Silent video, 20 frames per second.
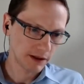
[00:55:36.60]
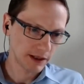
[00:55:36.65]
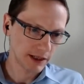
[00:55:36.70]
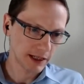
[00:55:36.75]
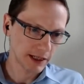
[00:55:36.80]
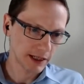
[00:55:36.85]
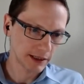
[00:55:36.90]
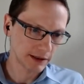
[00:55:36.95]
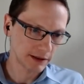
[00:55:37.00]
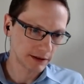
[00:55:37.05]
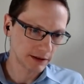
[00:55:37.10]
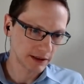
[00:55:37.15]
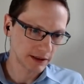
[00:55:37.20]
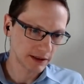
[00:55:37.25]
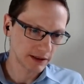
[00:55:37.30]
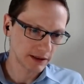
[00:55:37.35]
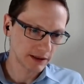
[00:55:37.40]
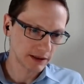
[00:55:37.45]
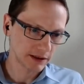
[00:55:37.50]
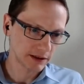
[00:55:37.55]
And
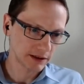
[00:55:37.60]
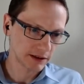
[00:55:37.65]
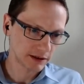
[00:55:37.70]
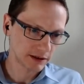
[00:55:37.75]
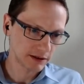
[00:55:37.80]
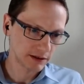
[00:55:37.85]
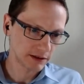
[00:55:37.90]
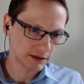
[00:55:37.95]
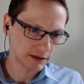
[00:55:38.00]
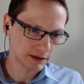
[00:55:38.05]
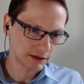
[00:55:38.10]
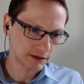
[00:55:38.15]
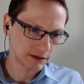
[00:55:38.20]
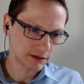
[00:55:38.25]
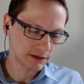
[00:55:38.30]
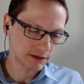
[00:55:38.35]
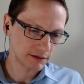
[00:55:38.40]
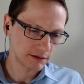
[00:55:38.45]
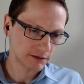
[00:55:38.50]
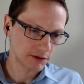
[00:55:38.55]
uh,
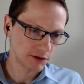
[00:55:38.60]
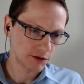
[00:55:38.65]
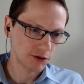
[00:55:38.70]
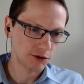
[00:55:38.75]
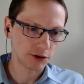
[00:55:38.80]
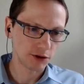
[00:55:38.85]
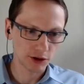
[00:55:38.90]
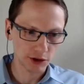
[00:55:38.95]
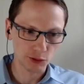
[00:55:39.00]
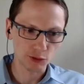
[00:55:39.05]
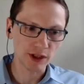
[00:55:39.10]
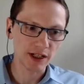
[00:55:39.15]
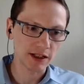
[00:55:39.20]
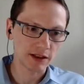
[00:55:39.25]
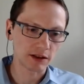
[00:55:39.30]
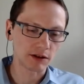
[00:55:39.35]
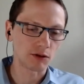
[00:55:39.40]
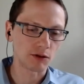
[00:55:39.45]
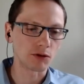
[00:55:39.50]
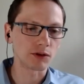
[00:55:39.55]
third
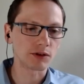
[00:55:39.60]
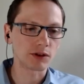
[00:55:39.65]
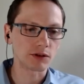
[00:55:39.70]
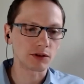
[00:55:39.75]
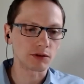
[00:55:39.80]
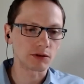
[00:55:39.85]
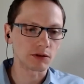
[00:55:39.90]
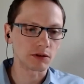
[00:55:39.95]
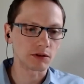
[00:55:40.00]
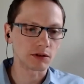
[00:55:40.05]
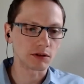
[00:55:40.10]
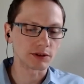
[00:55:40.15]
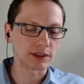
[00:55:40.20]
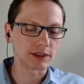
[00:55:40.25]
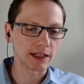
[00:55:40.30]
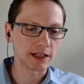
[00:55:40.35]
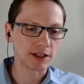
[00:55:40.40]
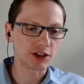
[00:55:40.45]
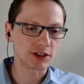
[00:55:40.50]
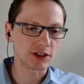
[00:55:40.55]
reason also on the
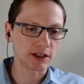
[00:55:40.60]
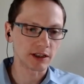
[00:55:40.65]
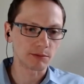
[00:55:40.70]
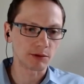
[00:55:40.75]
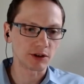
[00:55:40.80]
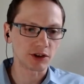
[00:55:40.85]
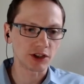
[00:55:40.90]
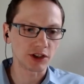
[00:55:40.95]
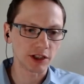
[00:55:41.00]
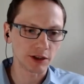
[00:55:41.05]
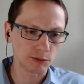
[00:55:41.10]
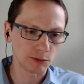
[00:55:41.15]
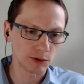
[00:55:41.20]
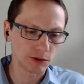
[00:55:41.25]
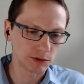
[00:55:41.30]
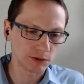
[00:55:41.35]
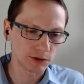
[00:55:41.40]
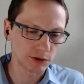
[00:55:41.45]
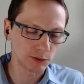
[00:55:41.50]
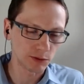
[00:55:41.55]
HDAWG, you
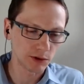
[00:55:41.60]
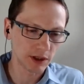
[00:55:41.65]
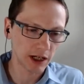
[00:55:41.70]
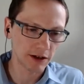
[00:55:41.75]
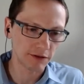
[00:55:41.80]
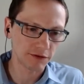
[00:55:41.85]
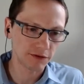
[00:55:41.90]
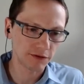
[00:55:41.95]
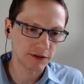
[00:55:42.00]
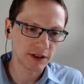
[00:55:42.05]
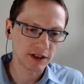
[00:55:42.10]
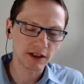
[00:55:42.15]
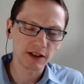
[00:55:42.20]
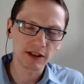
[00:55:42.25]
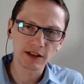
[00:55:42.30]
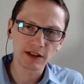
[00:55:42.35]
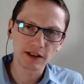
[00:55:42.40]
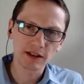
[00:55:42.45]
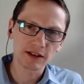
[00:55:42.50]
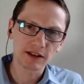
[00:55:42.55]
will, you will have
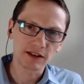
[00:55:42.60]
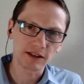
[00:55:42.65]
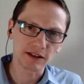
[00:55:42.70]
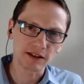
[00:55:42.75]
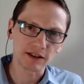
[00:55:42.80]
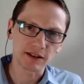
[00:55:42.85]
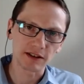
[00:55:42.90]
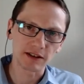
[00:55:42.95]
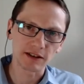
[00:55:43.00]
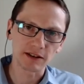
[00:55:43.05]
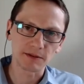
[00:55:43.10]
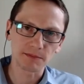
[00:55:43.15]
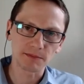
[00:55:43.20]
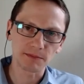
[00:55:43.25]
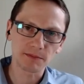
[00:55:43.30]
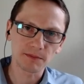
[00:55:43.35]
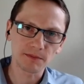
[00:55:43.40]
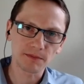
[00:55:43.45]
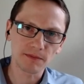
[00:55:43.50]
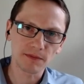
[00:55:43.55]
uh,
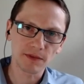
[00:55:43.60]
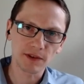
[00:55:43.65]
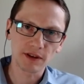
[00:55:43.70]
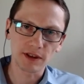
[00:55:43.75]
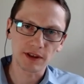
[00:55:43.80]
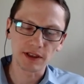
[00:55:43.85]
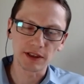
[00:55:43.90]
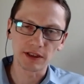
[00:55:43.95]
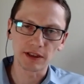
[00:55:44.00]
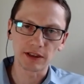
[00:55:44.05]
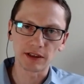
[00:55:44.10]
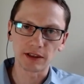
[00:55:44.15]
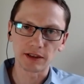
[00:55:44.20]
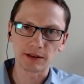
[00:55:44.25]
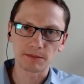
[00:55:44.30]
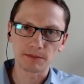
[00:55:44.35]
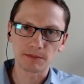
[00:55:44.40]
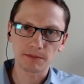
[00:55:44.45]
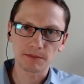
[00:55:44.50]
the uh,